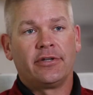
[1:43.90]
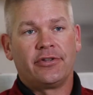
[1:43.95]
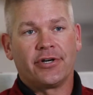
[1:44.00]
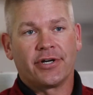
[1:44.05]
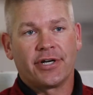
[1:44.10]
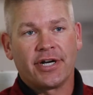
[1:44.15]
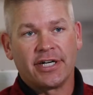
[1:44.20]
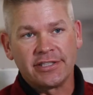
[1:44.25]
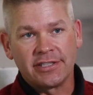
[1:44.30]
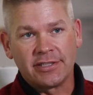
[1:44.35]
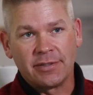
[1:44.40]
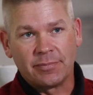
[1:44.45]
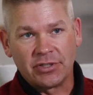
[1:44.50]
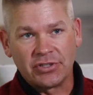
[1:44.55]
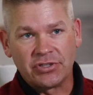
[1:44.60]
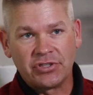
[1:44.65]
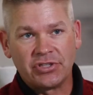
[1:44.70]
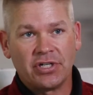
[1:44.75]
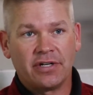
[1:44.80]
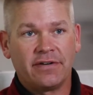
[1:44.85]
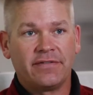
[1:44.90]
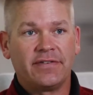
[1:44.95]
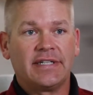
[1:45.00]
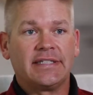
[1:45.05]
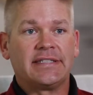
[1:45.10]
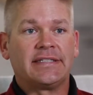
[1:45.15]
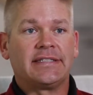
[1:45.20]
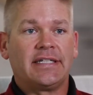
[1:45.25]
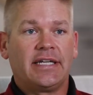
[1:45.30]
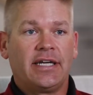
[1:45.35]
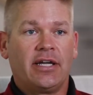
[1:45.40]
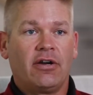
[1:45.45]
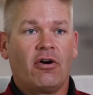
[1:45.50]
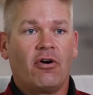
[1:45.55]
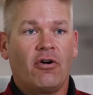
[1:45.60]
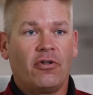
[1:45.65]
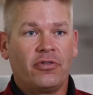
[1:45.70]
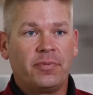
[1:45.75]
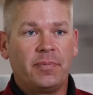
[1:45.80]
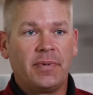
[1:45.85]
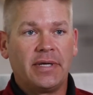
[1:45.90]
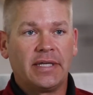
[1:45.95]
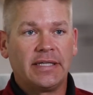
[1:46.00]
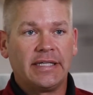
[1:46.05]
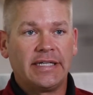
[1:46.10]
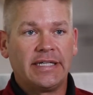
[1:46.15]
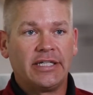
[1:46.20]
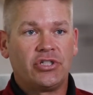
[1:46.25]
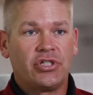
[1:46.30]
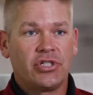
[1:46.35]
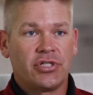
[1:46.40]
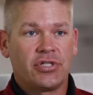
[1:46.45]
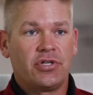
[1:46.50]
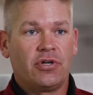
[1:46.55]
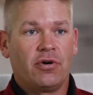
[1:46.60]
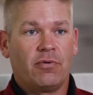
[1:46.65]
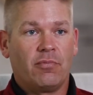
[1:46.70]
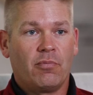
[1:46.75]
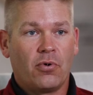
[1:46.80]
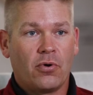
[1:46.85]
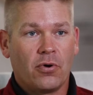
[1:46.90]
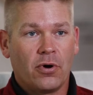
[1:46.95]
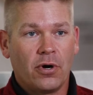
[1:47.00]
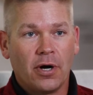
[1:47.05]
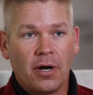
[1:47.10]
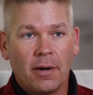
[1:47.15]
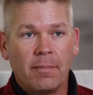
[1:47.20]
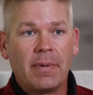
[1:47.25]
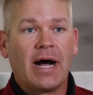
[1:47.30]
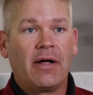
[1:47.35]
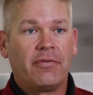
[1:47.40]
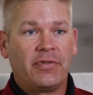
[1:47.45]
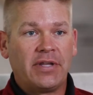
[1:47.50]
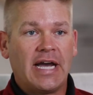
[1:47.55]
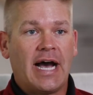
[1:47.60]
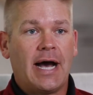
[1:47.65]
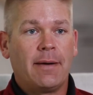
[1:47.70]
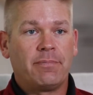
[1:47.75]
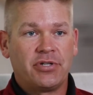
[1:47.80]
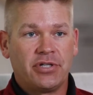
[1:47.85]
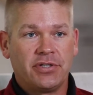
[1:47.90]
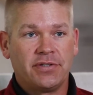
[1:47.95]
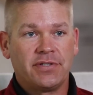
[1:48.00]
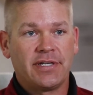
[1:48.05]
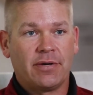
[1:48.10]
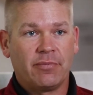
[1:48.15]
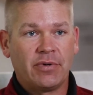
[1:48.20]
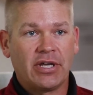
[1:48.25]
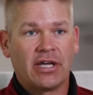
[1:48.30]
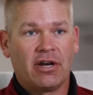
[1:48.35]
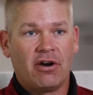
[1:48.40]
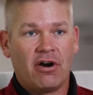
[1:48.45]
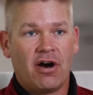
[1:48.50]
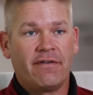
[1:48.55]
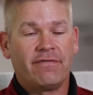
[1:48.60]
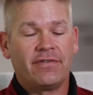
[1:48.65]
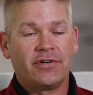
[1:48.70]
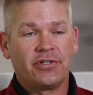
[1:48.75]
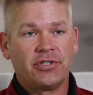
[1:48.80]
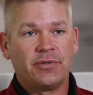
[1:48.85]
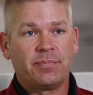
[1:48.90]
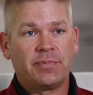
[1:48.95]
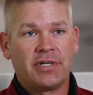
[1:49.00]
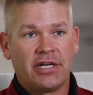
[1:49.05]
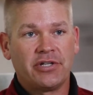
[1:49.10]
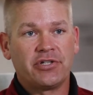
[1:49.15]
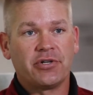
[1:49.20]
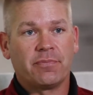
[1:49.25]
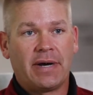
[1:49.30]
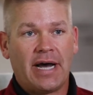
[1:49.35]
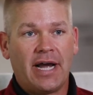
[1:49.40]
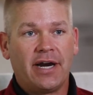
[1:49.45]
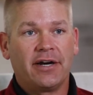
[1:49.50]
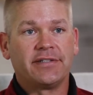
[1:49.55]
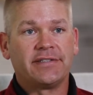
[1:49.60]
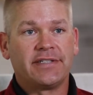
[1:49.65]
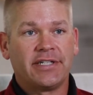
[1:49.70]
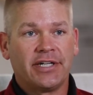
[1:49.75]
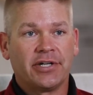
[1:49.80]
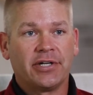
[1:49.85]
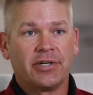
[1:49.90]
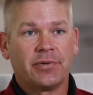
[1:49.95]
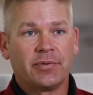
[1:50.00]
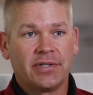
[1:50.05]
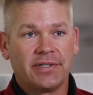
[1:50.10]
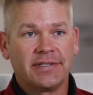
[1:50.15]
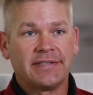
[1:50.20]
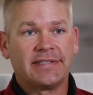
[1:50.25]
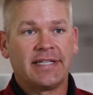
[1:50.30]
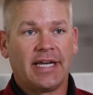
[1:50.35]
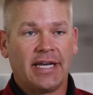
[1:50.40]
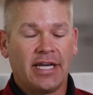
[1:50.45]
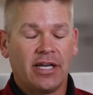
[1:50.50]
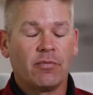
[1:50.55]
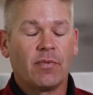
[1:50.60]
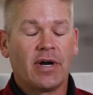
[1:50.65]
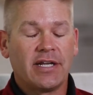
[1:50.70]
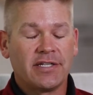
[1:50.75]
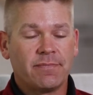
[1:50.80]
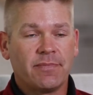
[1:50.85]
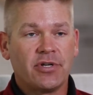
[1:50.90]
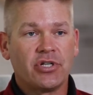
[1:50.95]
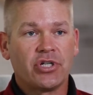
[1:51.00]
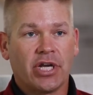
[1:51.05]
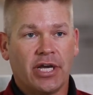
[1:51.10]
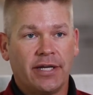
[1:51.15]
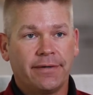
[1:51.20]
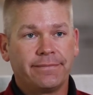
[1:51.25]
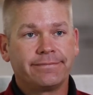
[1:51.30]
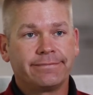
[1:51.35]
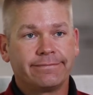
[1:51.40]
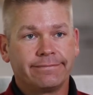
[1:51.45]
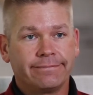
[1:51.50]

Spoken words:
their customer service, and ultimately just know more about the options that we can offer to potential buyers here in real estate in West Michigan.